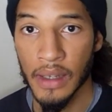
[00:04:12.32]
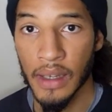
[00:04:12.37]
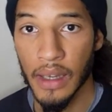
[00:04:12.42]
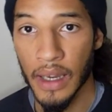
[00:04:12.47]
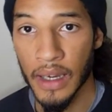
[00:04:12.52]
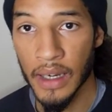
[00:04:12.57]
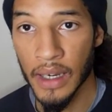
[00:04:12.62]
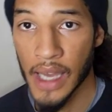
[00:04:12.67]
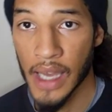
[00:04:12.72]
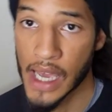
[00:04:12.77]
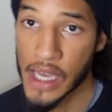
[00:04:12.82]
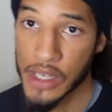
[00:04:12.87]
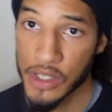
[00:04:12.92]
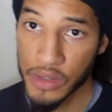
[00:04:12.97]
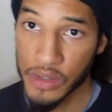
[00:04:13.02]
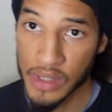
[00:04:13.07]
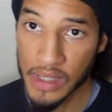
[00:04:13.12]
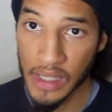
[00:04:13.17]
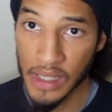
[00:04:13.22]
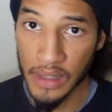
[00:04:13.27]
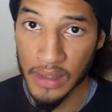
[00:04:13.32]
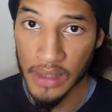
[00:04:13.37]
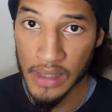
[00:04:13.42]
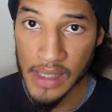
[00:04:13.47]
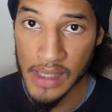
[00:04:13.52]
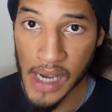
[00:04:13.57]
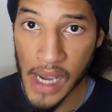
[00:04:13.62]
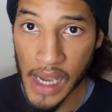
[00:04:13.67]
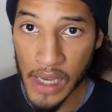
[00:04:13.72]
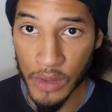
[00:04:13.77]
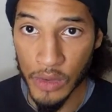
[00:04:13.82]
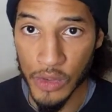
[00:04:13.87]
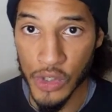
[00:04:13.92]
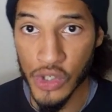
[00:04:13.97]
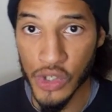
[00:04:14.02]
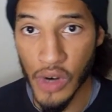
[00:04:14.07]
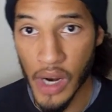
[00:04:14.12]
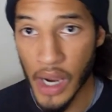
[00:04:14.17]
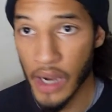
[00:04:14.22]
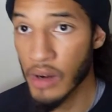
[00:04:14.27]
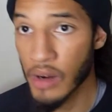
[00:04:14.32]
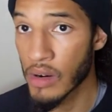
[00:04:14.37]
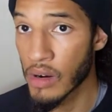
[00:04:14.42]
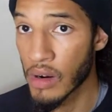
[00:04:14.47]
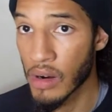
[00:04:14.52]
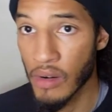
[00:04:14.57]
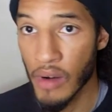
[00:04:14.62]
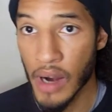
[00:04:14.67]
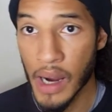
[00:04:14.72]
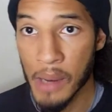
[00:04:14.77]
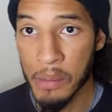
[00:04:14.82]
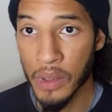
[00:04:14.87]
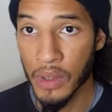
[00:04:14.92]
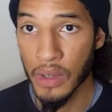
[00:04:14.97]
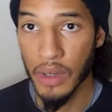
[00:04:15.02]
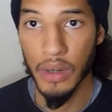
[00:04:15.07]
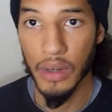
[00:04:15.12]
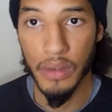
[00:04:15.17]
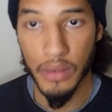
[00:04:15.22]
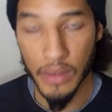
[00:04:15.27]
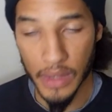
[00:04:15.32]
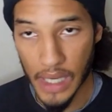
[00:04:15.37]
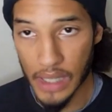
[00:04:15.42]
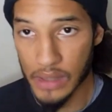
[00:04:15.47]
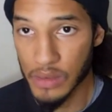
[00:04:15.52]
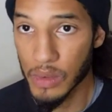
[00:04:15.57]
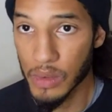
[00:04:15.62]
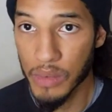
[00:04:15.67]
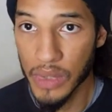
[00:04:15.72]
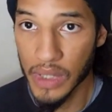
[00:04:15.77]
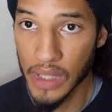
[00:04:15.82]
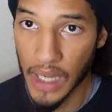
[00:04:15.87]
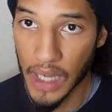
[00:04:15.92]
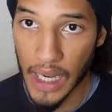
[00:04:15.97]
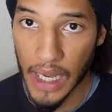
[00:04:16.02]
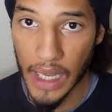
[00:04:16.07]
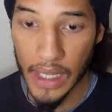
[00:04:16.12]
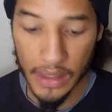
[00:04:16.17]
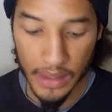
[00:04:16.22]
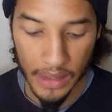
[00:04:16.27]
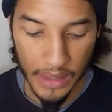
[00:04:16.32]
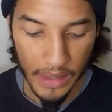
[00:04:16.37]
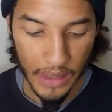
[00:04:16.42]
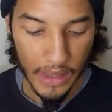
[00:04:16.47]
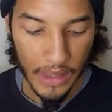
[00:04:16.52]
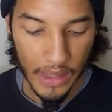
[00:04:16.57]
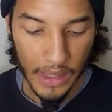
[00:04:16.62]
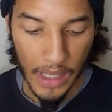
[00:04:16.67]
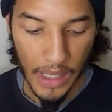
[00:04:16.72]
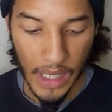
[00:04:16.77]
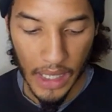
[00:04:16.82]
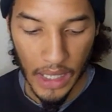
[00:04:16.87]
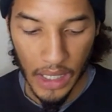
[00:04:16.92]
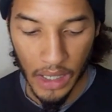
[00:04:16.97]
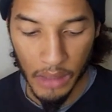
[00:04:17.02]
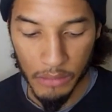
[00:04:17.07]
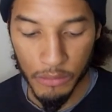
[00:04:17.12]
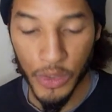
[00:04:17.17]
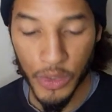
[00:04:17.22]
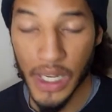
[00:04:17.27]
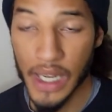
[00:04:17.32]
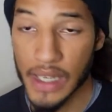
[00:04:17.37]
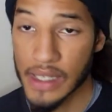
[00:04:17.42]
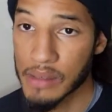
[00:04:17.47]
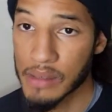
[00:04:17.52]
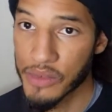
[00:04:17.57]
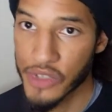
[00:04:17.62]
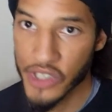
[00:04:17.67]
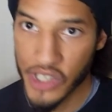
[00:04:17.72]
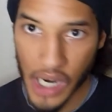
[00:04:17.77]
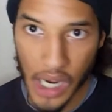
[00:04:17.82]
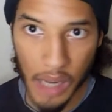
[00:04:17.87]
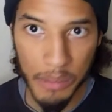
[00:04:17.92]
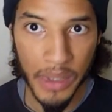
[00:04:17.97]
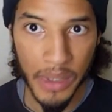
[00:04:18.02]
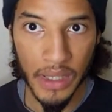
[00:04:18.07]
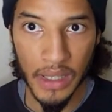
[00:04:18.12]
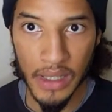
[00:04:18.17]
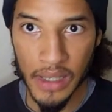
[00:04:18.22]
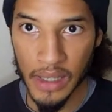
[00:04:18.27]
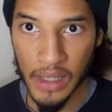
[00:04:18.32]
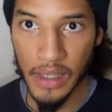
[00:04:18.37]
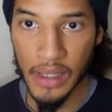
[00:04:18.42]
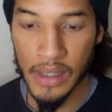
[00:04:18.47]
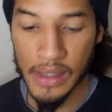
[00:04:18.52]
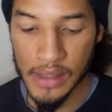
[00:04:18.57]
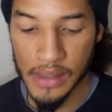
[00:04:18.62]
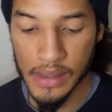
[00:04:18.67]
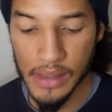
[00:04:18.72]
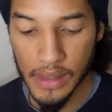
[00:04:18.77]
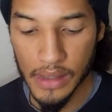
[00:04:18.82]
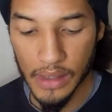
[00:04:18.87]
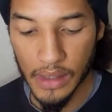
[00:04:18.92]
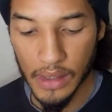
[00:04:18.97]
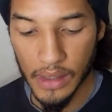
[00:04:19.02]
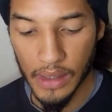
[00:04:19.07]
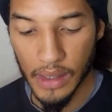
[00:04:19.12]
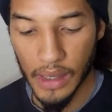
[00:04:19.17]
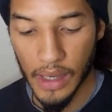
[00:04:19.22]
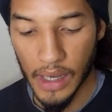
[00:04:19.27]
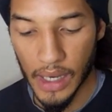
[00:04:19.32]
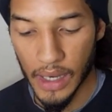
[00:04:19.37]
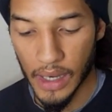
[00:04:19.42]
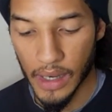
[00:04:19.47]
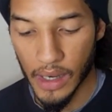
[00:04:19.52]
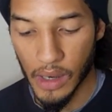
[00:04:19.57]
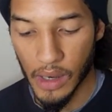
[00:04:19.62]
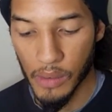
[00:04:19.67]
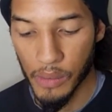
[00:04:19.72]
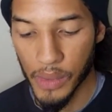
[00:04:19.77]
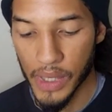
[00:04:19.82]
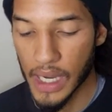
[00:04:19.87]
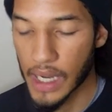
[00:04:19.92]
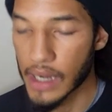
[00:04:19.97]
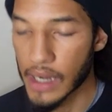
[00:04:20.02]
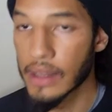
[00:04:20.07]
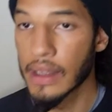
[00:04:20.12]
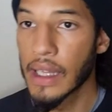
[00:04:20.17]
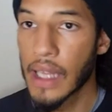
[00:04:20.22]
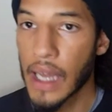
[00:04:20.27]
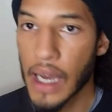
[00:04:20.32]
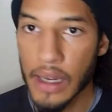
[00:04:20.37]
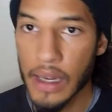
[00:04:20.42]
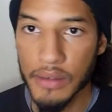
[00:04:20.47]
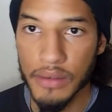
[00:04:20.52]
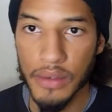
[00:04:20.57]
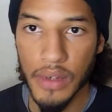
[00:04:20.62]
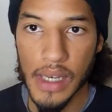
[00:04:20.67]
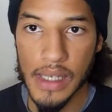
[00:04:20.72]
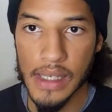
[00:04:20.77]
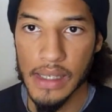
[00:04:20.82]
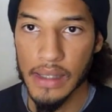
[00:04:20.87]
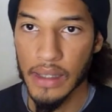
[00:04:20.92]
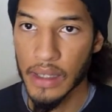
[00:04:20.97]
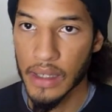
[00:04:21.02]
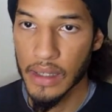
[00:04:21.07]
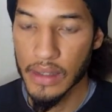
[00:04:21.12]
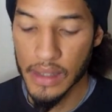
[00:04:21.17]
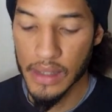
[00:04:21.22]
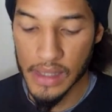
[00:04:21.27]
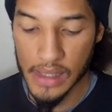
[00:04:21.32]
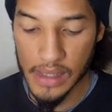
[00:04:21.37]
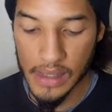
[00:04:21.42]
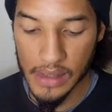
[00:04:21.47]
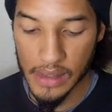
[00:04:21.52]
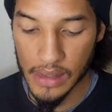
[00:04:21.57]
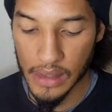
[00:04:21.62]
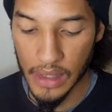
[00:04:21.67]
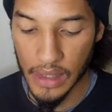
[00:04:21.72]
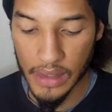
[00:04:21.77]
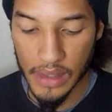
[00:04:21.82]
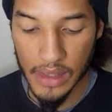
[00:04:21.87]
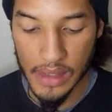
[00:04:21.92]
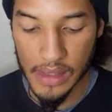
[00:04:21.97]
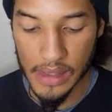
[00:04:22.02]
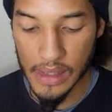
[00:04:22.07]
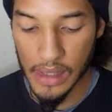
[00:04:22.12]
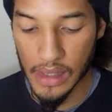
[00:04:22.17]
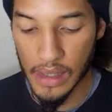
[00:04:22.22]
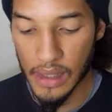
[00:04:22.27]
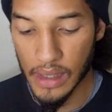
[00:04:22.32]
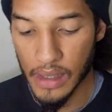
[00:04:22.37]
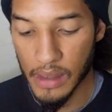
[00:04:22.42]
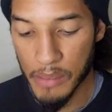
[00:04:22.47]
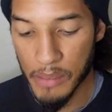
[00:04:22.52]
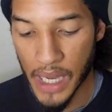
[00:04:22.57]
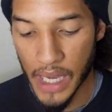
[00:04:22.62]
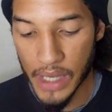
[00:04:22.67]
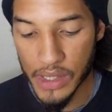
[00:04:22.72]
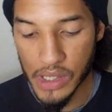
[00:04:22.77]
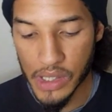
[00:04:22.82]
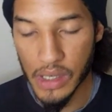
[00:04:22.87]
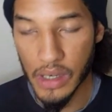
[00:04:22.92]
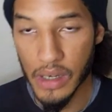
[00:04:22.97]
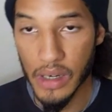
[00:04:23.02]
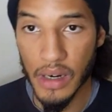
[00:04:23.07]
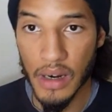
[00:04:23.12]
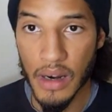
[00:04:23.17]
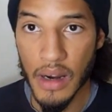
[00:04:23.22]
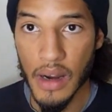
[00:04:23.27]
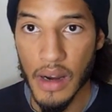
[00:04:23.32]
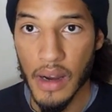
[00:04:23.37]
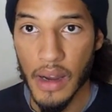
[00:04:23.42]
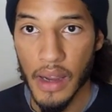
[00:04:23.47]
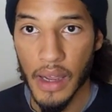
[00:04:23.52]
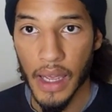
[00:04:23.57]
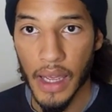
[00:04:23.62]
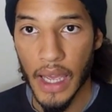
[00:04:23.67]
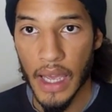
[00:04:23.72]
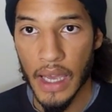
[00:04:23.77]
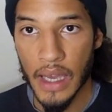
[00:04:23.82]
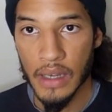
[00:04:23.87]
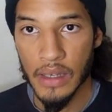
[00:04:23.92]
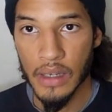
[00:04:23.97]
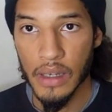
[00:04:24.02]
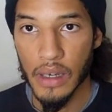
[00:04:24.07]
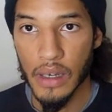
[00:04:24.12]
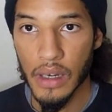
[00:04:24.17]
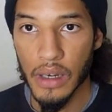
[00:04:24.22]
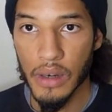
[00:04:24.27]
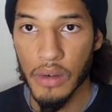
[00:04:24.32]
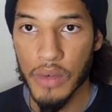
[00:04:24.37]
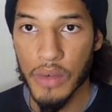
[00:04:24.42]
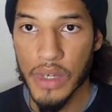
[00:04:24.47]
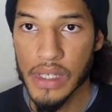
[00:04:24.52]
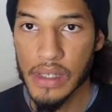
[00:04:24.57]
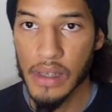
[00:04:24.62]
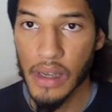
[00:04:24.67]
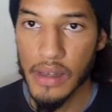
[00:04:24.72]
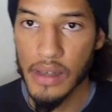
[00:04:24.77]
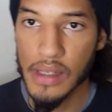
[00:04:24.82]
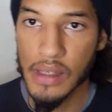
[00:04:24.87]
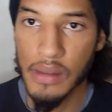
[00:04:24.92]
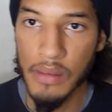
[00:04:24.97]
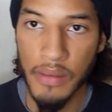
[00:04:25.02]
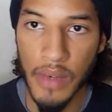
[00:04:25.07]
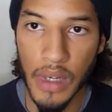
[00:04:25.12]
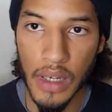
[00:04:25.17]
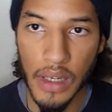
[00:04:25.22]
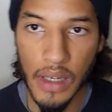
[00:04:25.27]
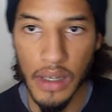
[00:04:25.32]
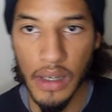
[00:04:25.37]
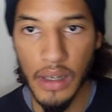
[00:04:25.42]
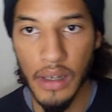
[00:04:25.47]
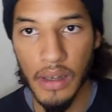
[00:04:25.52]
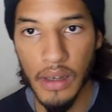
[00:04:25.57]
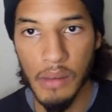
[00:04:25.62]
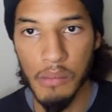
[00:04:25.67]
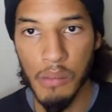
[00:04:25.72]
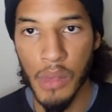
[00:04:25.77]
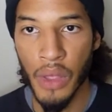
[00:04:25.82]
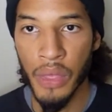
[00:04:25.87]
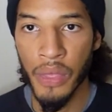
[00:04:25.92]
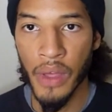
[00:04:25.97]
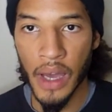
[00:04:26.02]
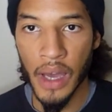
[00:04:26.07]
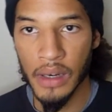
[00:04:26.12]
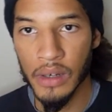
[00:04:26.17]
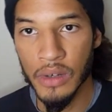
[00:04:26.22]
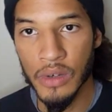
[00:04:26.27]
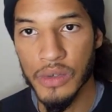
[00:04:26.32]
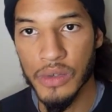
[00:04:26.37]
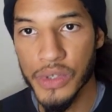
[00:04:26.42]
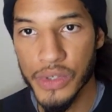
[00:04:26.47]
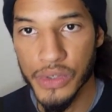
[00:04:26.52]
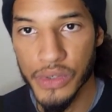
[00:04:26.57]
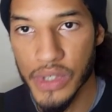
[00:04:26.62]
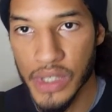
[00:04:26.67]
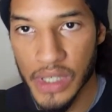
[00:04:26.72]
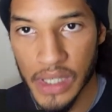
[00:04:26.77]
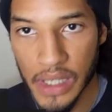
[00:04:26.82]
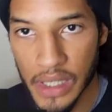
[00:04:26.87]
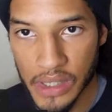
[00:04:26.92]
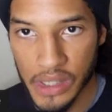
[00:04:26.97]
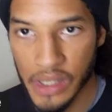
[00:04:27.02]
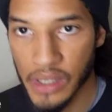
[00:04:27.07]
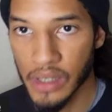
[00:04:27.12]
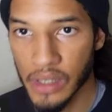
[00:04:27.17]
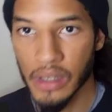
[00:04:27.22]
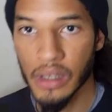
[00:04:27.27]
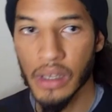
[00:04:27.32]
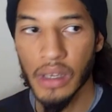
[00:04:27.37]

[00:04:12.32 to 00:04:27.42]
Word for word: Uh, as you see in the title, striker or grappler. That's what we got. Um, we got some chopping kicks. Uh, we got a lot of wrestling in this in this uh, match here, and uh, we saw some uh, methodical, strategic